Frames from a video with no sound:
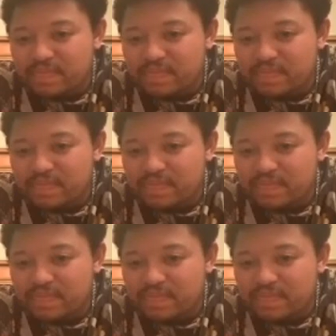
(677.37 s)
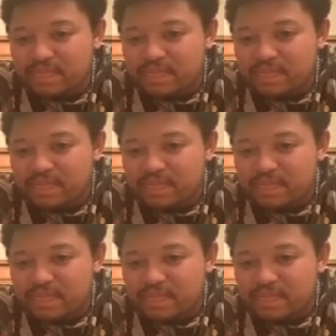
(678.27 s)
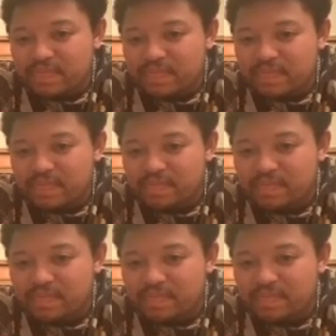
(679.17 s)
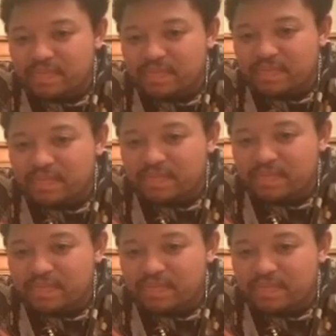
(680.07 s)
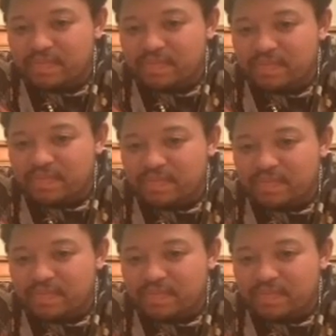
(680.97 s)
[no speech]